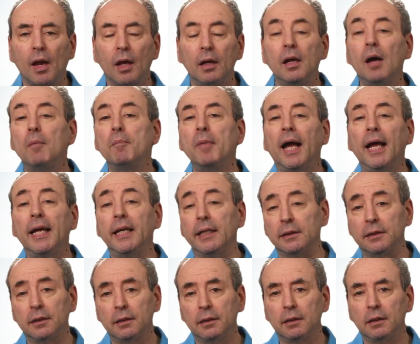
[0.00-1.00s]
Number
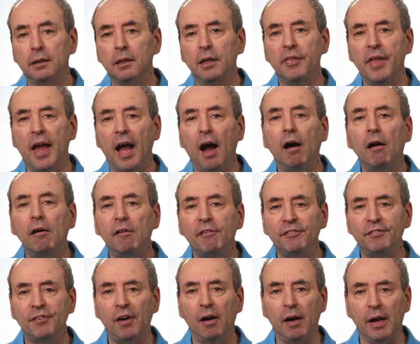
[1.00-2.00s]
eight, there are
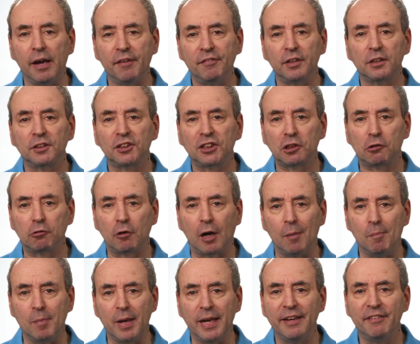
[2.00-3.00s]
five
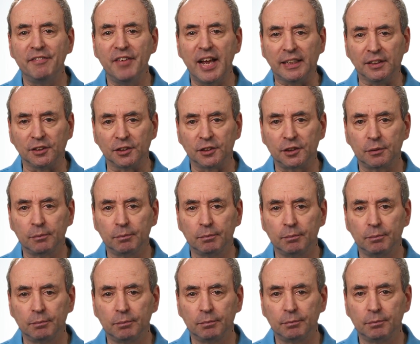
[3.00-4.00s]
Scrum events.
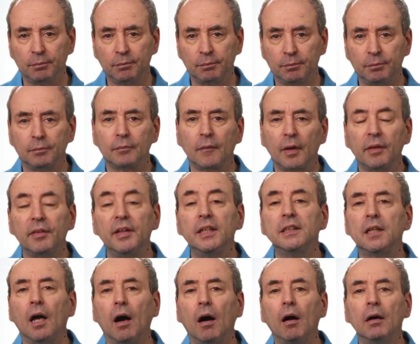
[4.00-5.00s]

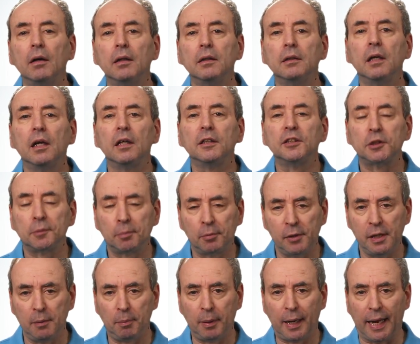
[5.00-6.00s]
These are
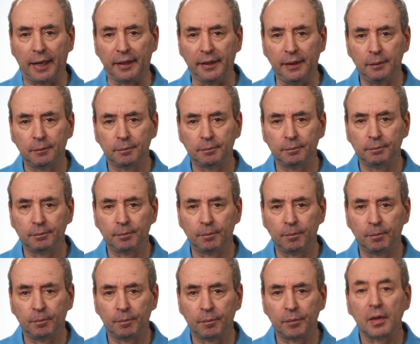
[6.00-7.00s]
sprint planning,
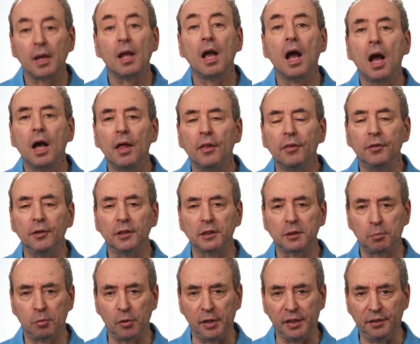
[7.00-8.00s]
the
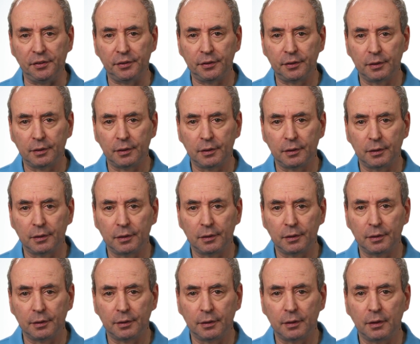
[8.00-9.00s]
sprint,
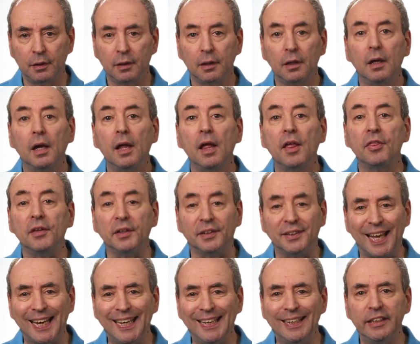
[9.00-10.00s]
the
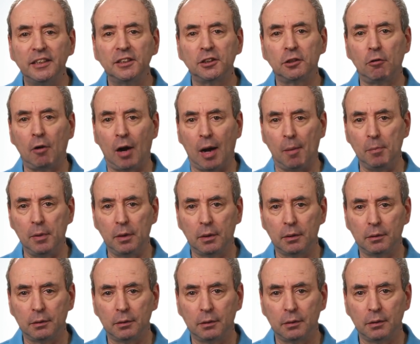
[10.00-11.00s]
daily Scrum,
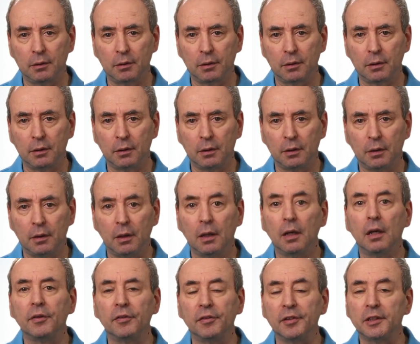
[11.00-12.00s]

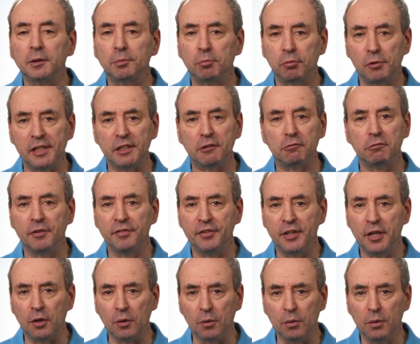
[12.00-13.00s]
the sprint
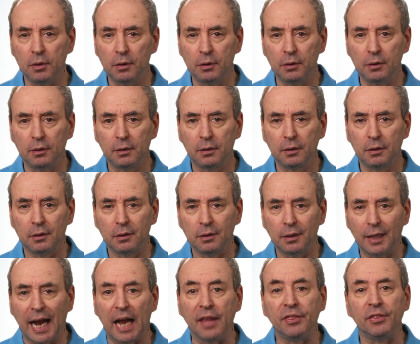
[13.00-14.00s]
review,
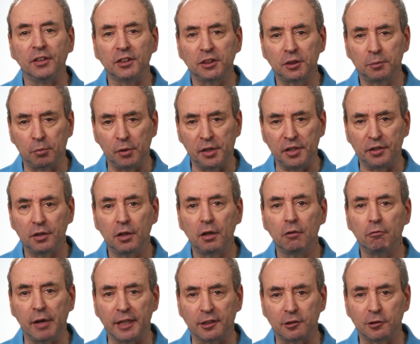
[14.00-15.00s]
and the sprint
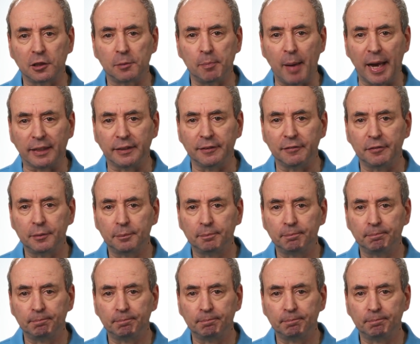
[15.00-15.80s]
retrospective.